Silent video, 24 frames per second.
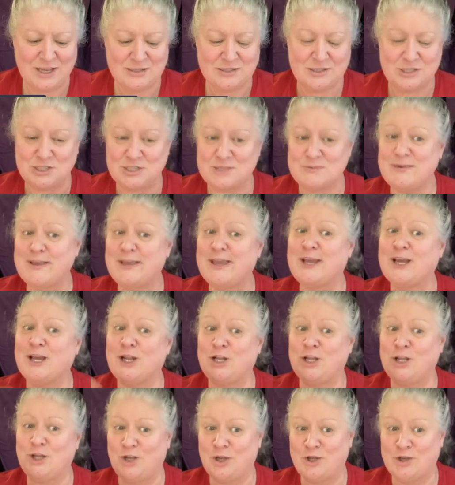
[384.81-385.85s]
So she's been going
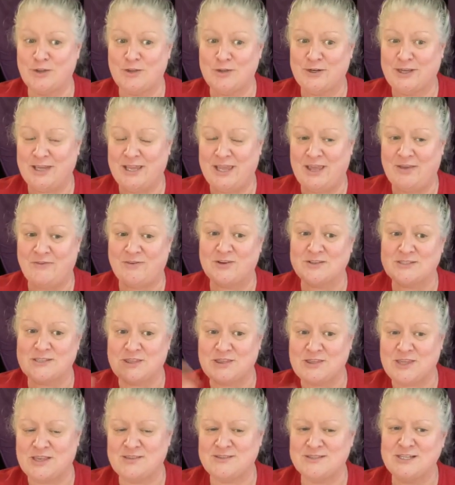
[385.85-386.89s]
a lot longer than I have because
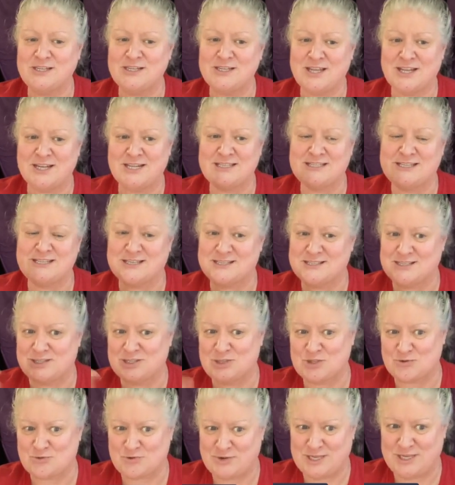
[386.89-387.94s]
1,096 is
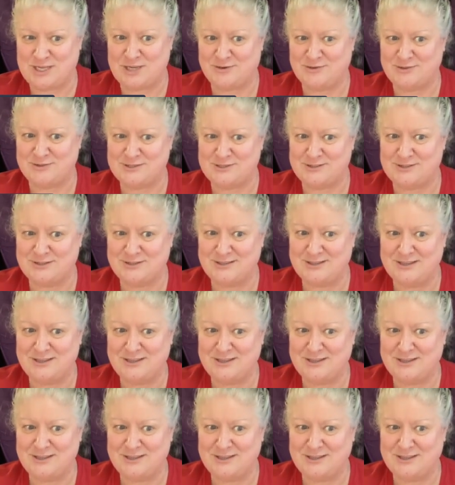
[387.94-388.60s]
three years.